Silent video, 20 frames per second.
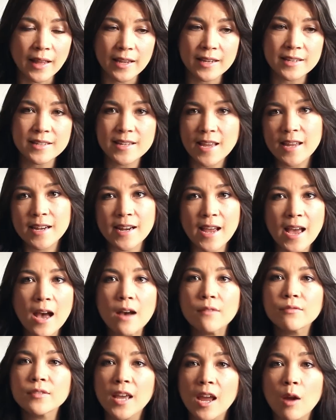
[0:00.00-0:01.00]
like a day and a
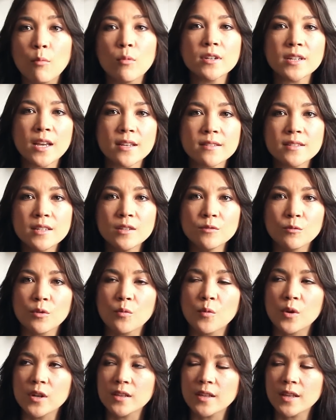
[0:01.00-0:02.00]
half camera testing
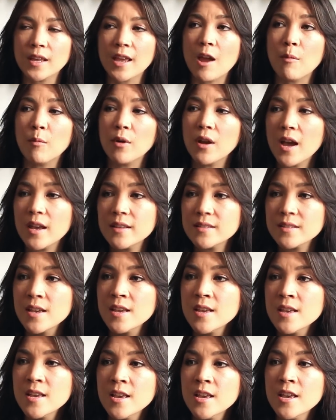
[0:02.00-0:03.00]
with one of the camera guys,
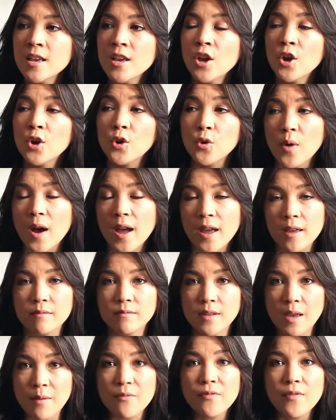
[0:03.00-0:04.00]
who I
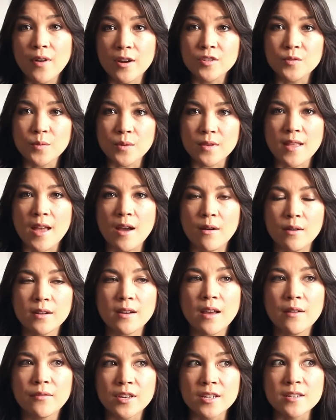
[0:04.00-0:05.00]
am friends with now
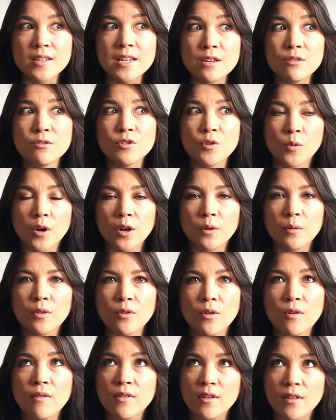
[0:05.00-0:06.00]
and have continued to work
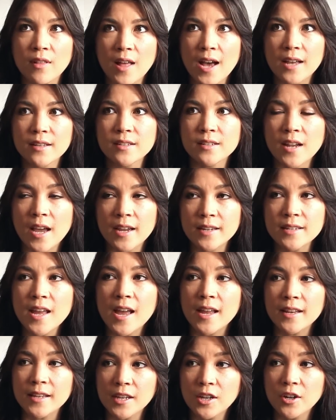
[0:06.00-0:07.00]
with over the last
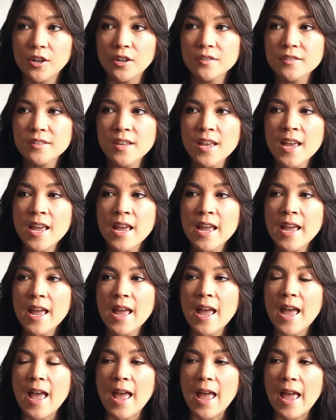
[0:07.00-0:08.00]
9-10 years.
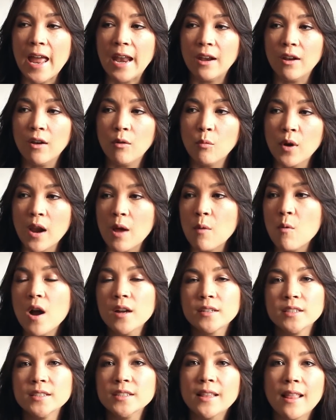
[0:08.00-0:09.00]
And when I
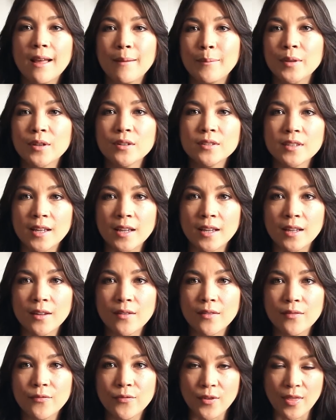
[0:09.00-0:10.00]
walked into that
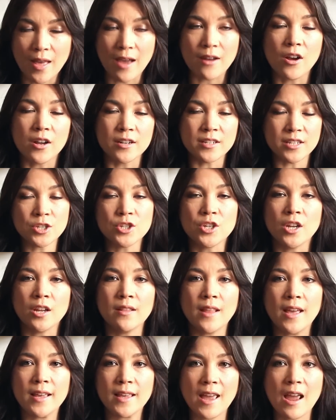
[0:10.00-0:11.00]
building for that
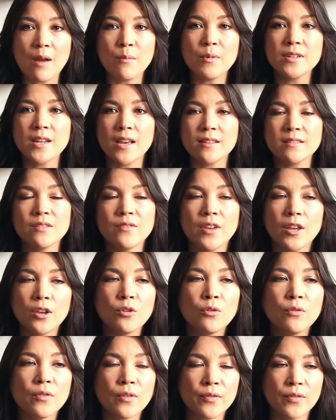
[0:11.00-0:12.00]
audition, that camera test in
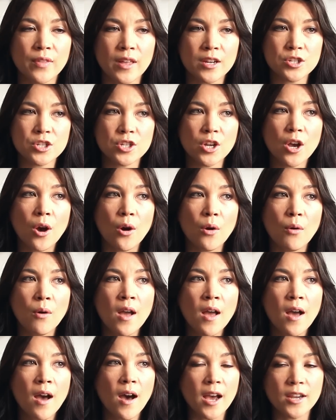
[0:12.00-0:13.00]
Vancouver for that show,
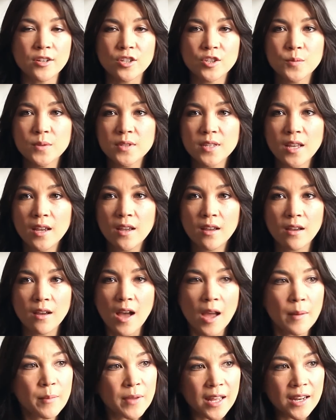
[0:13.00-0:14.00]
I just was like,
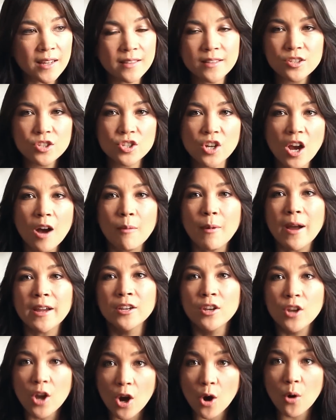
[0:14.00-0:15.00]
I'm getting this job. I
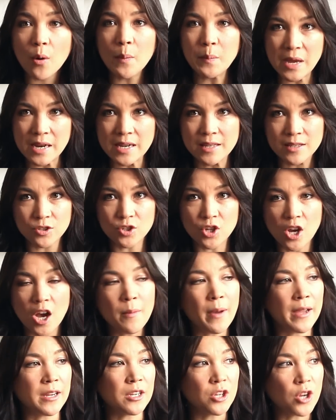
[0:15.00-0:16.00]
know I'm getting this
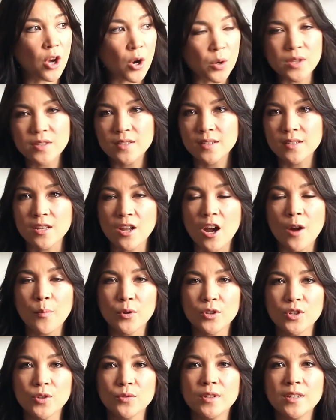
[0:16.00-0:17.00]
job. I know this is the
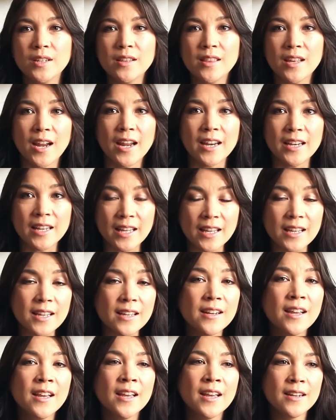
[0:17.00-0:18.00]
opportunity that I
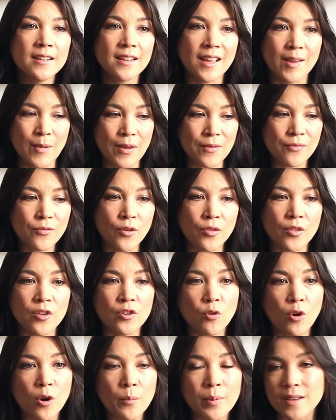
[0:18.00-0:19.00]
need to get my foot in the
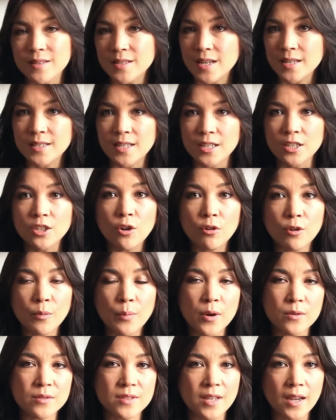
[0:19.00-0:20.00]
door, because I didn't go to
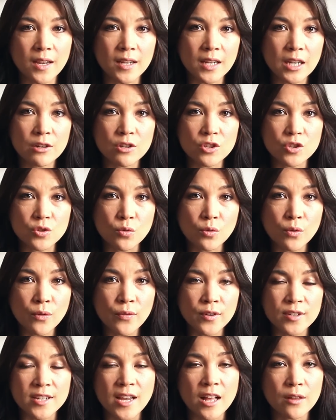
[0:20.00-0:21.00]
post-secondary school
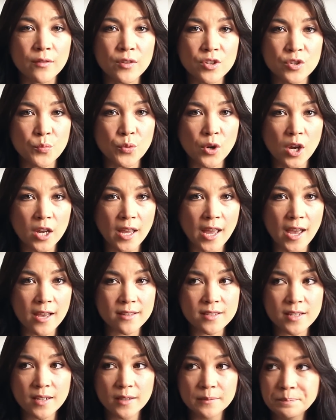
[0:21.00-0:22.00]
for television
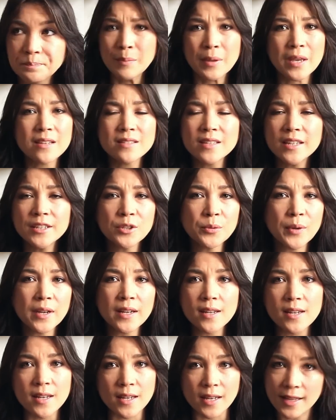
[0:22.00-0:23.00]
broadcasting, because I knew
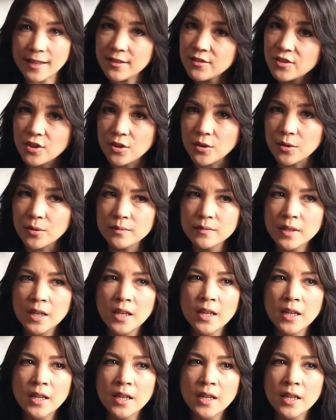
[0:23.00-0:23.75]
I didn't need to.